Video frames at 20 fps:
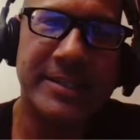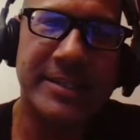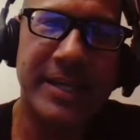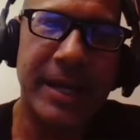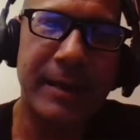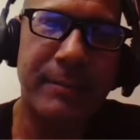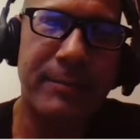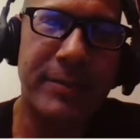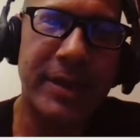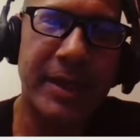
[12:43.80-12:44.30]
The
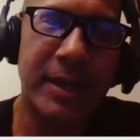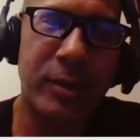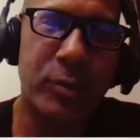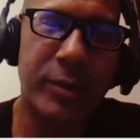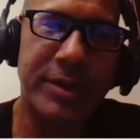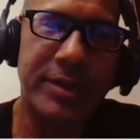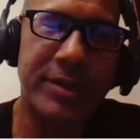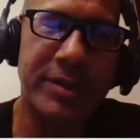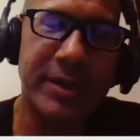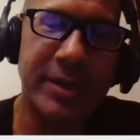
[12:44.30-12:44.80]
same thing
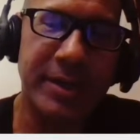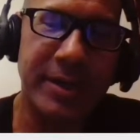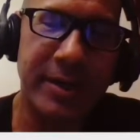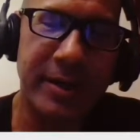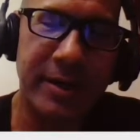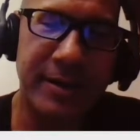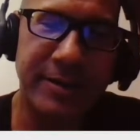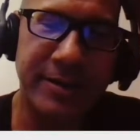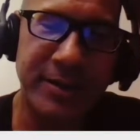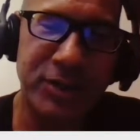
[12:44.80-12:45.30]
with
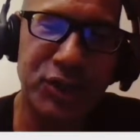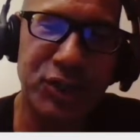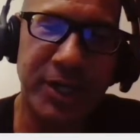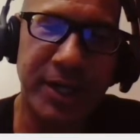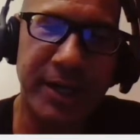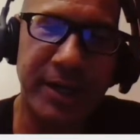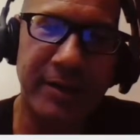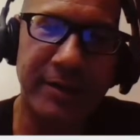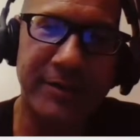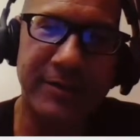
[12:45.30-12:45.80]
the
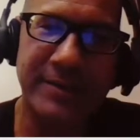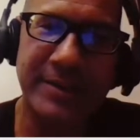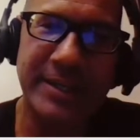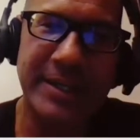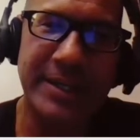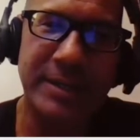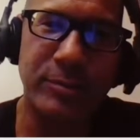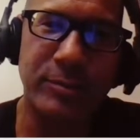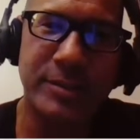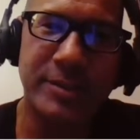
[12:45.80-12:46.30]
child.
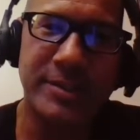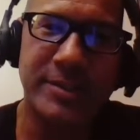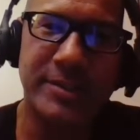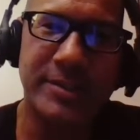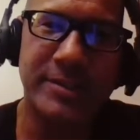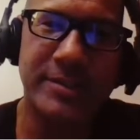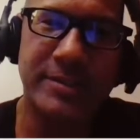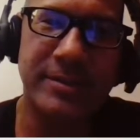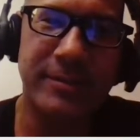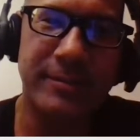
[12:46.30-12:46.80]
He
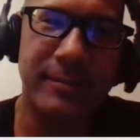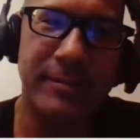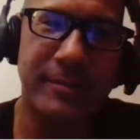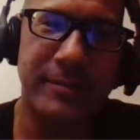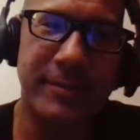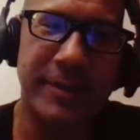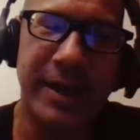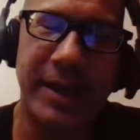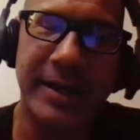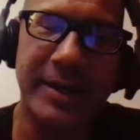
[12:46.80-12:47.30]
was
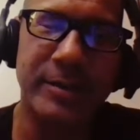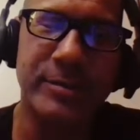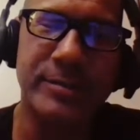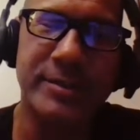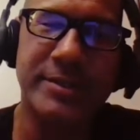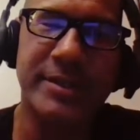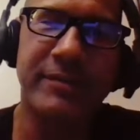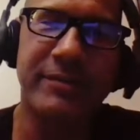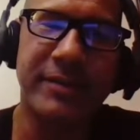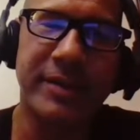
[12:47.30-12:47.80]

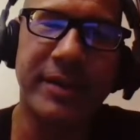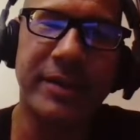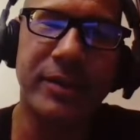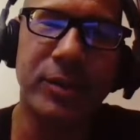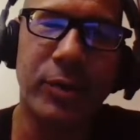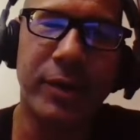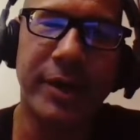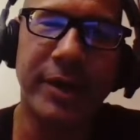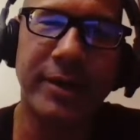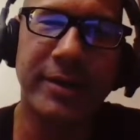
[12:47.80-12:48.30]
definitely
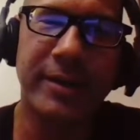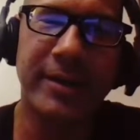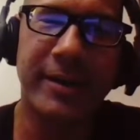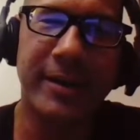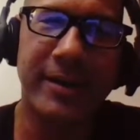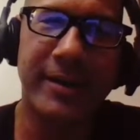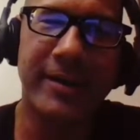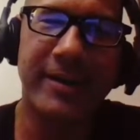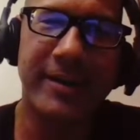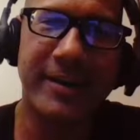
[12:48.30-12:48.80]
annoying
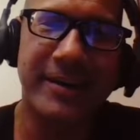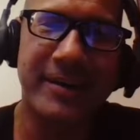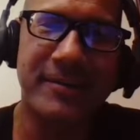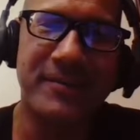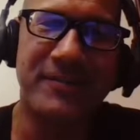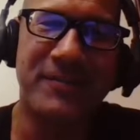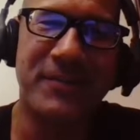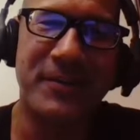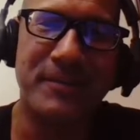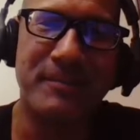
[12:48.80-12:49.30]

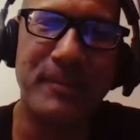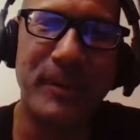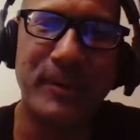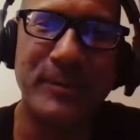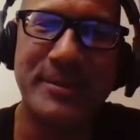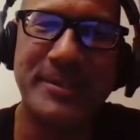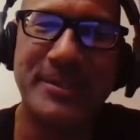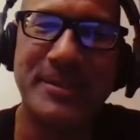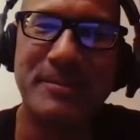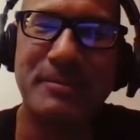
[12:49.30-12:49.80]
for
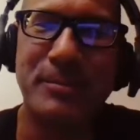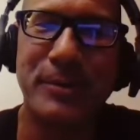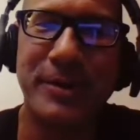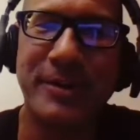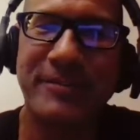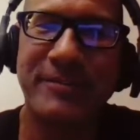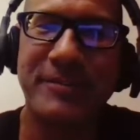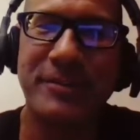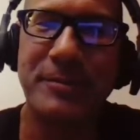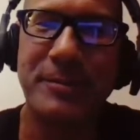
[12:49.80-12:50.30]
most of the
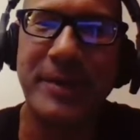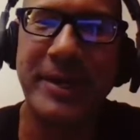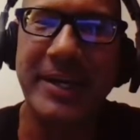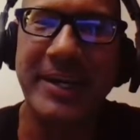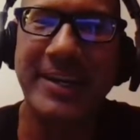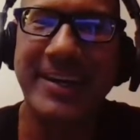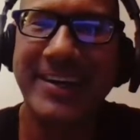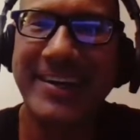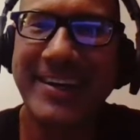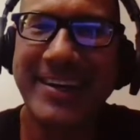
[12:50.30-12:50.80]
book for
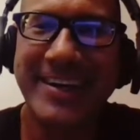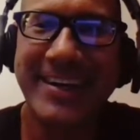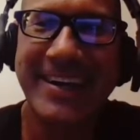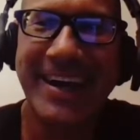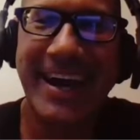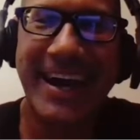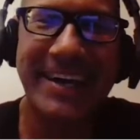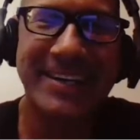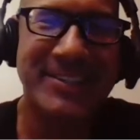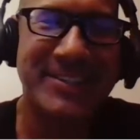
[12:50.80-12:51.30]
me.
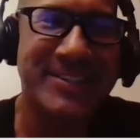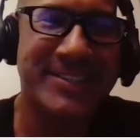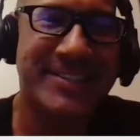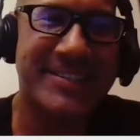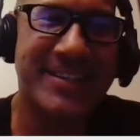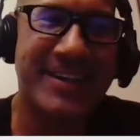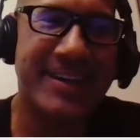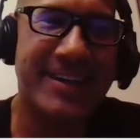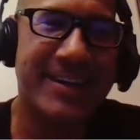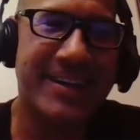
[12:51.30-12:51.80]
I
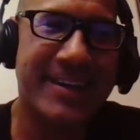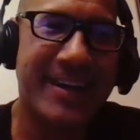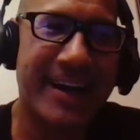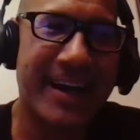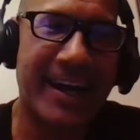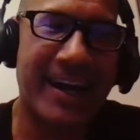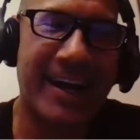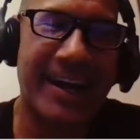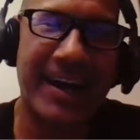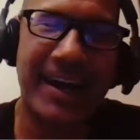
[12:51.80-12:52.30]
just I
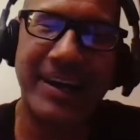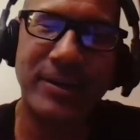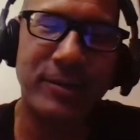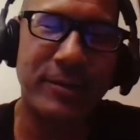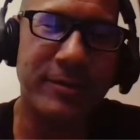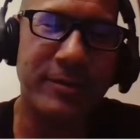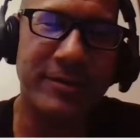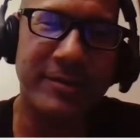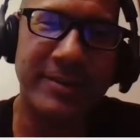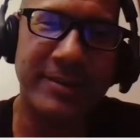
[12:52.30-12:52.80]

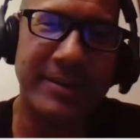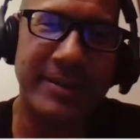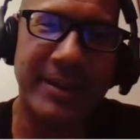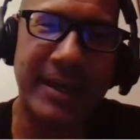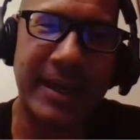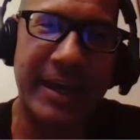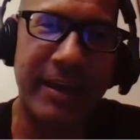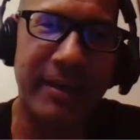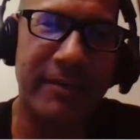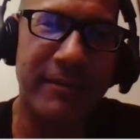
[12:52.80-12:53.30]
don't
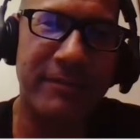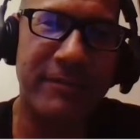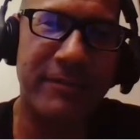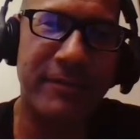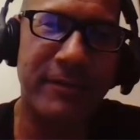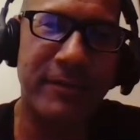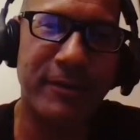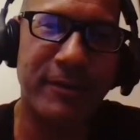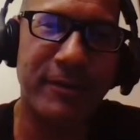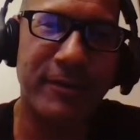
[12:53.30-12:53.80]
care
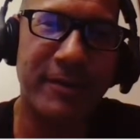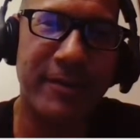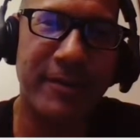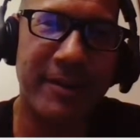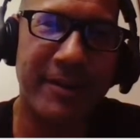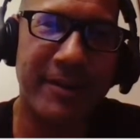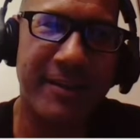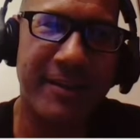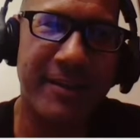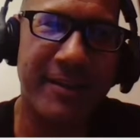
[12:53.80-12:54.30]
for
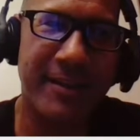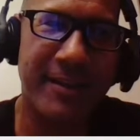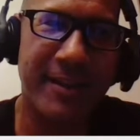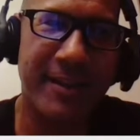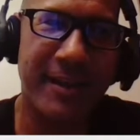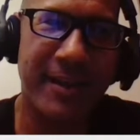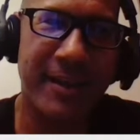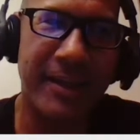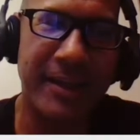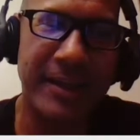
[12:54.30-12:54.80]

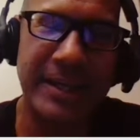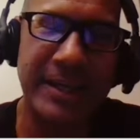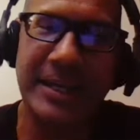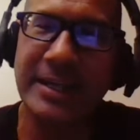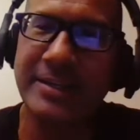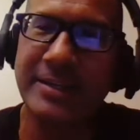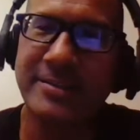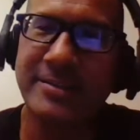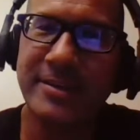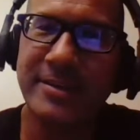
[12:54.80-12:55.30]

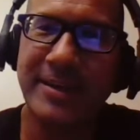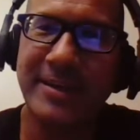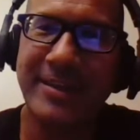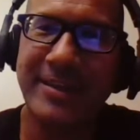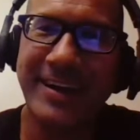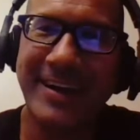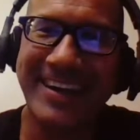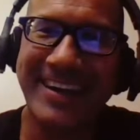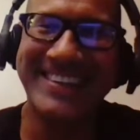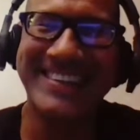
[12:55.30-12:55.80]
kids
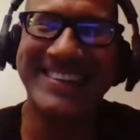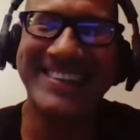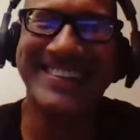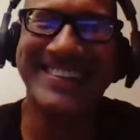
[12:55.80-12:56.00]
like that.